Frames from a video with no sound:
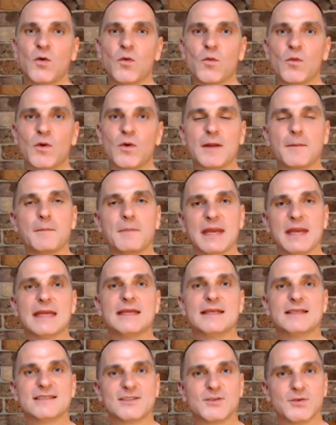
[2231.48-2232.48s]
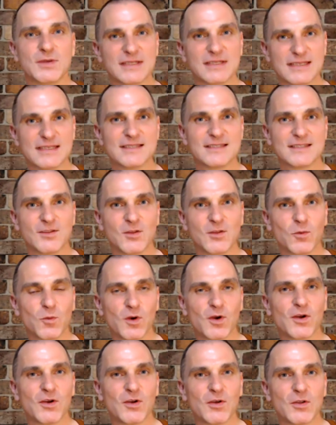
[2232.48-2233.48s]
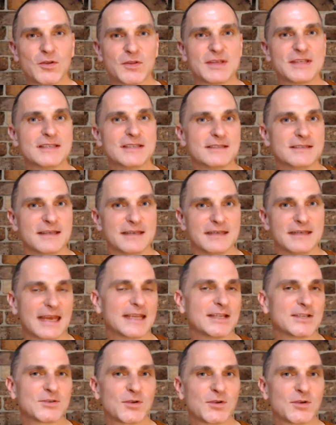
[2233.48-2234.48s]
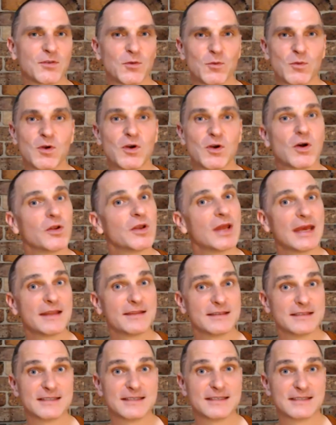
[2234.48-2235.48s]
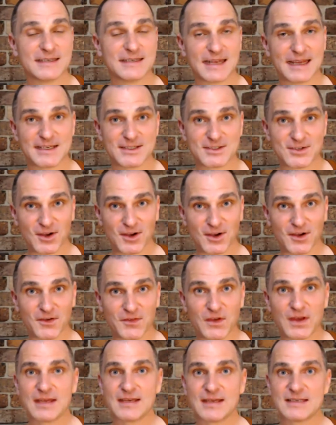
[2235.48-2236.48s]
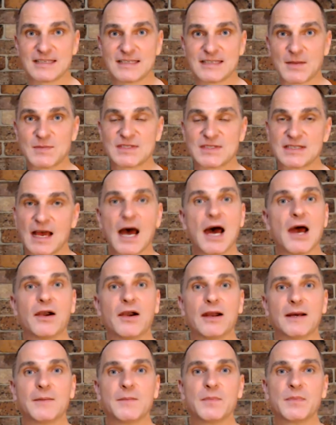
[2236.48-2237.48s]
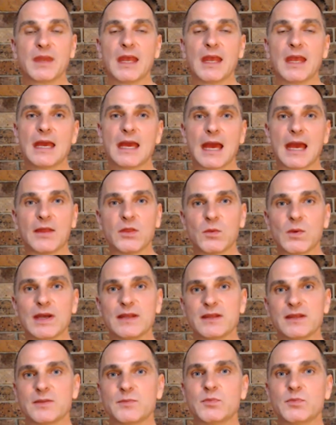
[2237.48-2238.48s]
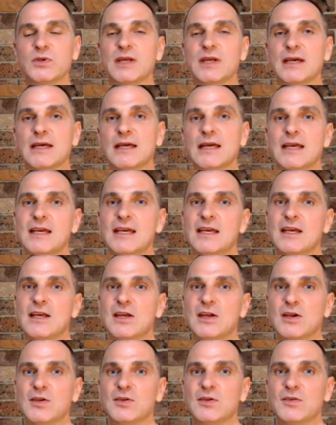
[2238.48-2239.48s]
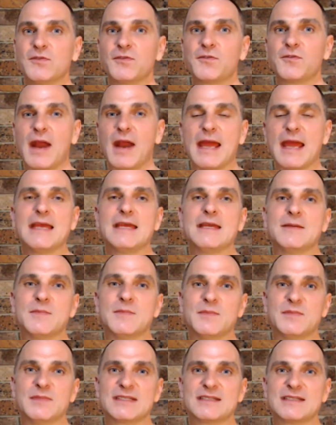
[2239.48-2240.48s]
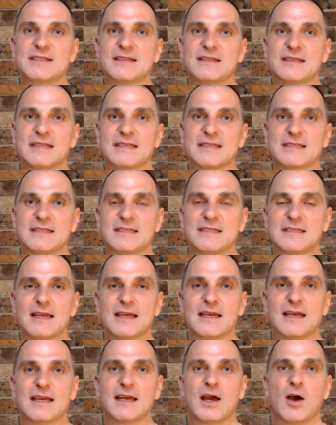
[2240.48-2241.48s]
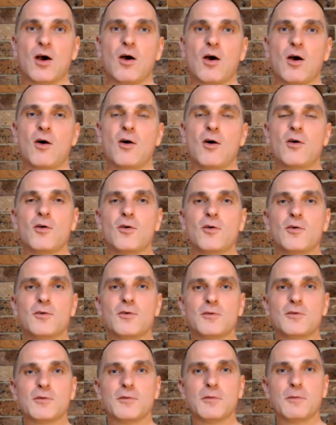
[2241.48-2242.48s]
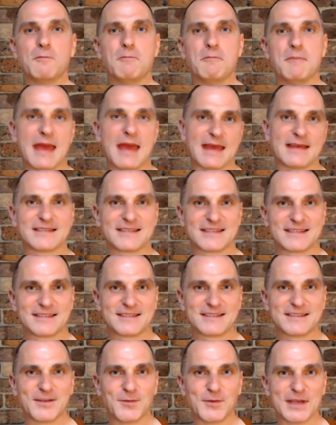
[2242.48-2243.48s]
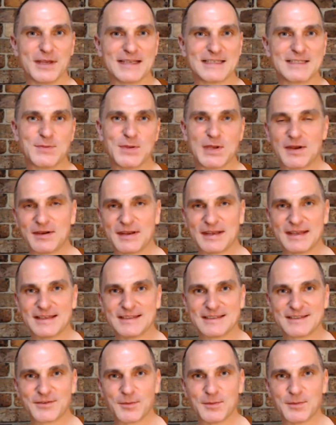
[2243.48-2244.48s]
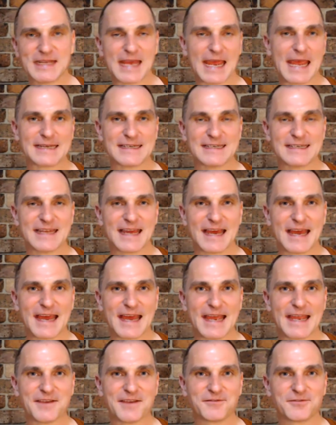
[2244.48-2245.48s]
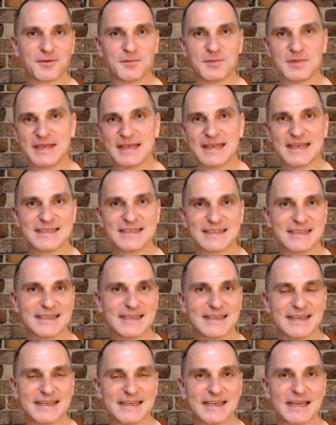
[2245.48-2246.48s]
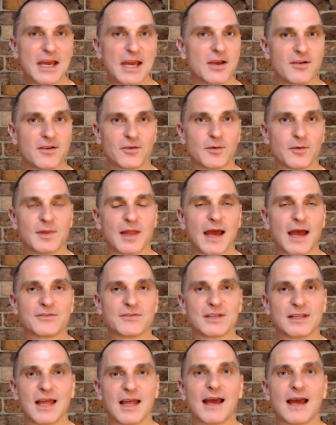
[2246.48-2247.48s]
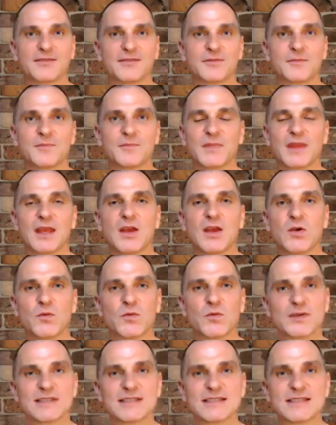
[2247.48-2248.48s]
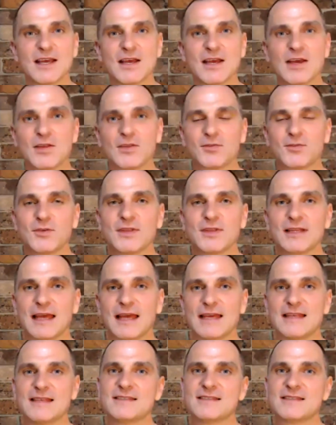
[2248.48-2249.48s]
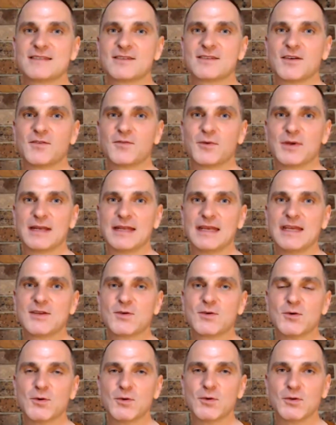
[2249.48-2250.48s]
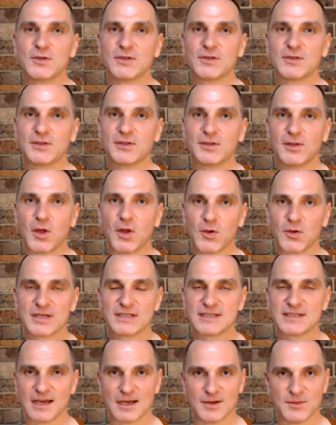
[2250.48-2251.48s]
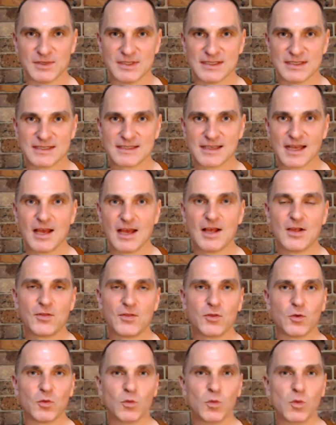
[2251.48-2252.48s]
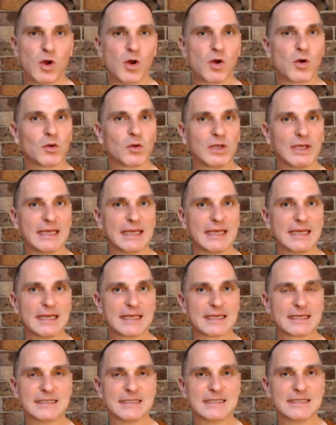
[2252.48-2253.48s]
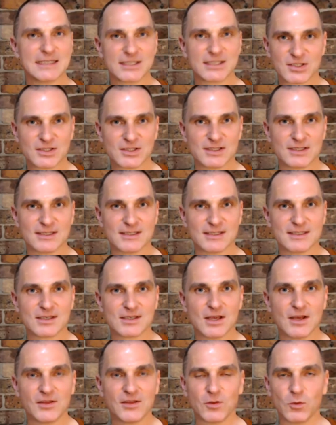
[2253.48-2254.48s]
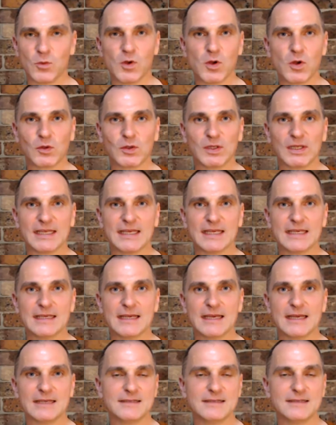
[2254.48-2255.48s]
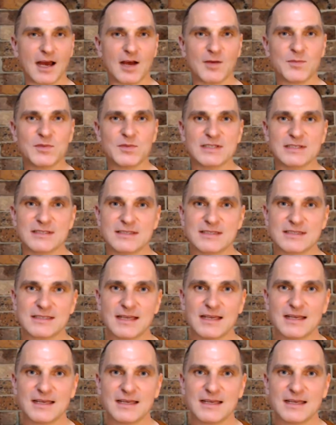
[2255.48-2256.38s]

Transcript: what it means to exist in the world. This is the nature of the world. This is the nature of samsara. And the way that the Buddha framed this whole mess that we experience from day to day, from year to year, from life to life, was through the lens of what he called the lokadharmas, the worldly conditions, the worldly dharmas.